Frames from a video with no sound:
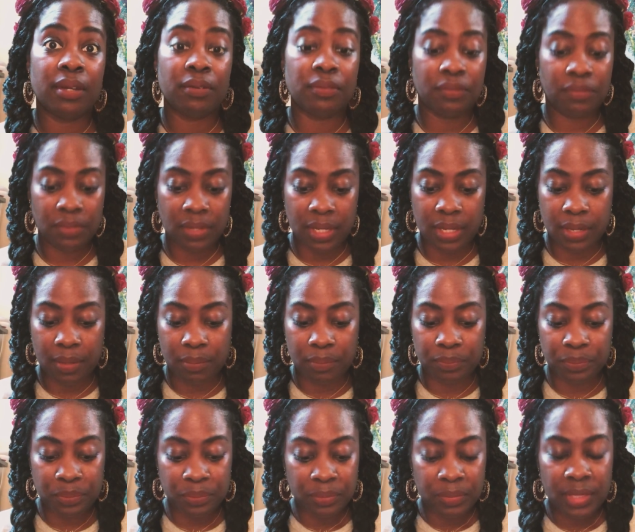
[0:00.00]
of
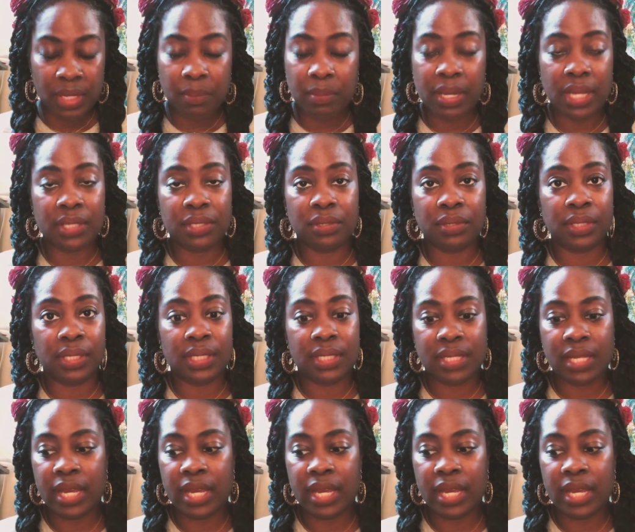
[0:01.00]
past artists.